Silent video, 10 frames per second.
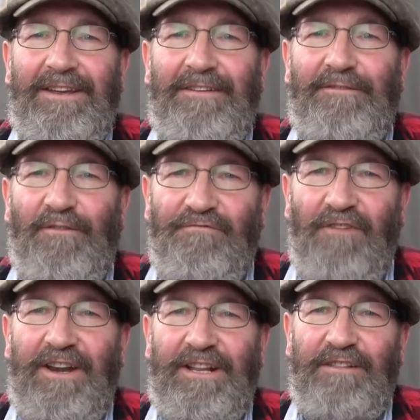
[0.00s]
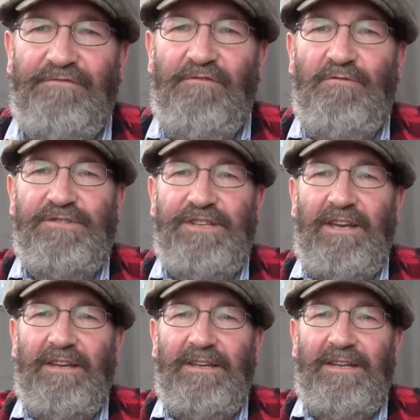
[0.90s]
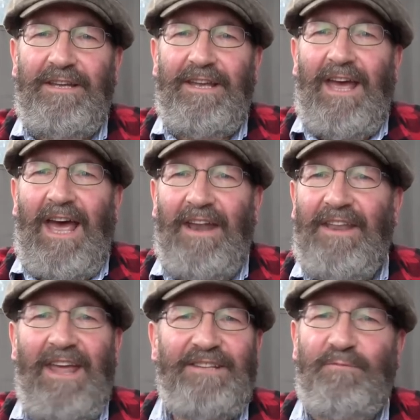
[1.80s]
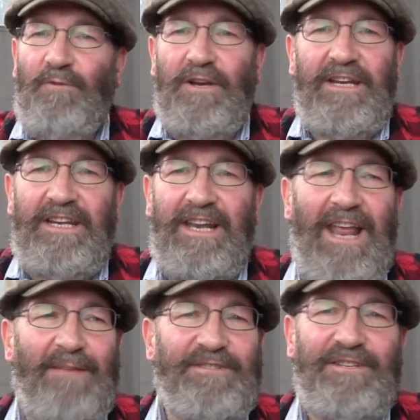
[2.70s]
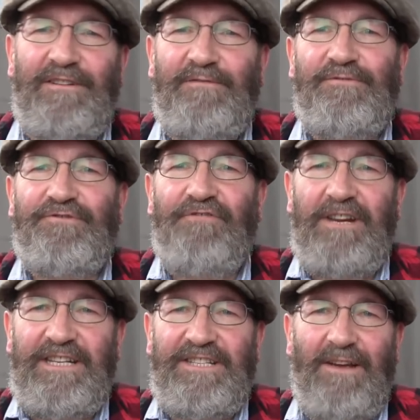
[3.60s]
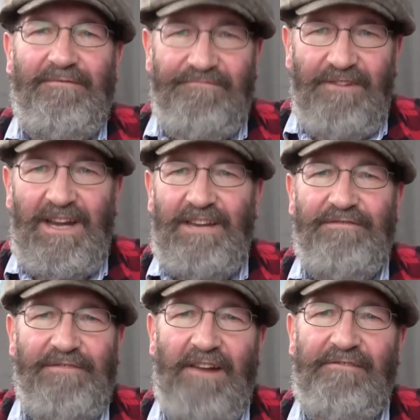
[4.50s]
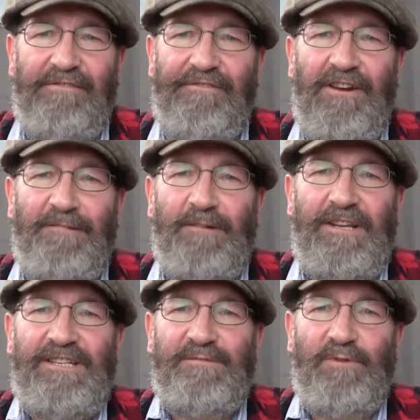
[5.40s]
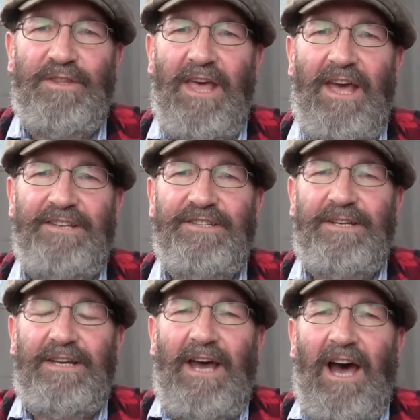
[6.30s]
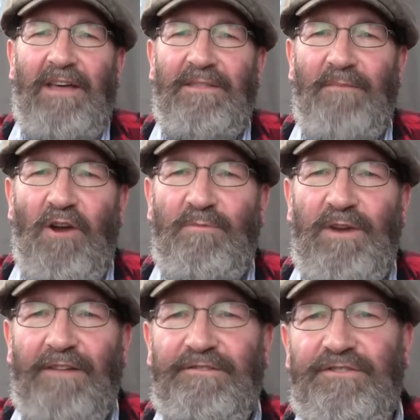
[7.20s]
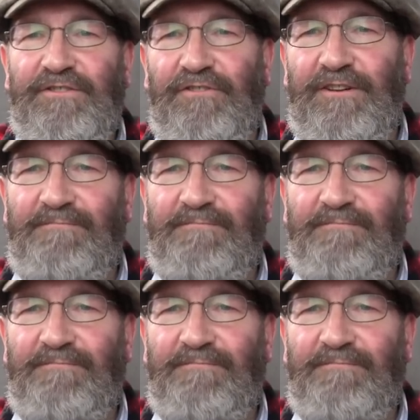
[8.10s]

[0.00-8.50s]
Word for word: for running the router and that's working an absolute treat. I'm really very very pleased with that. At the moment I've just got it